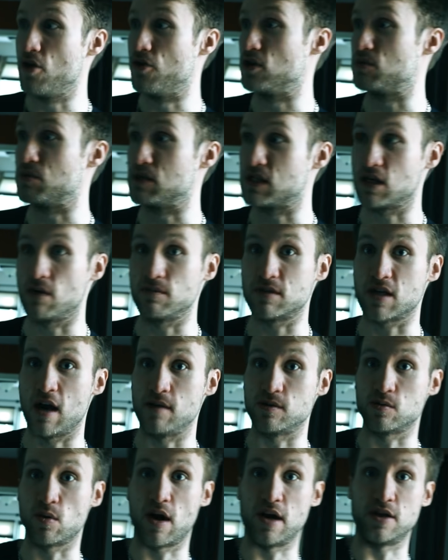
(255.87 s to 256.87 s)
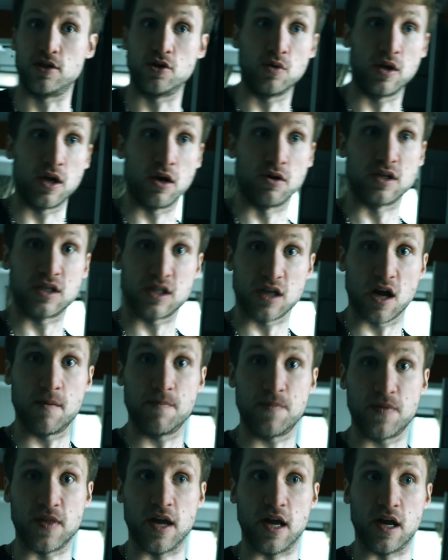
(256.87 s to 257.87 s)
There's been some times where I do hear
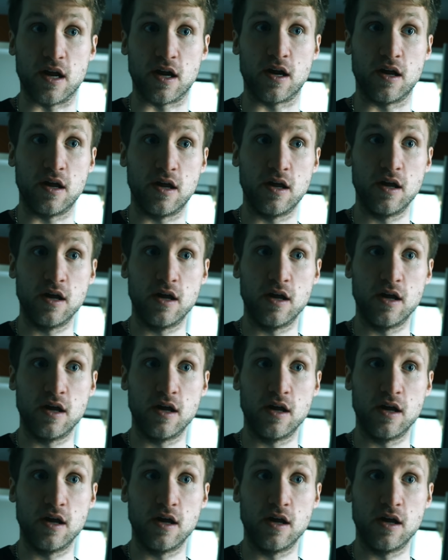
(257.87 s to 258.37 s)
something.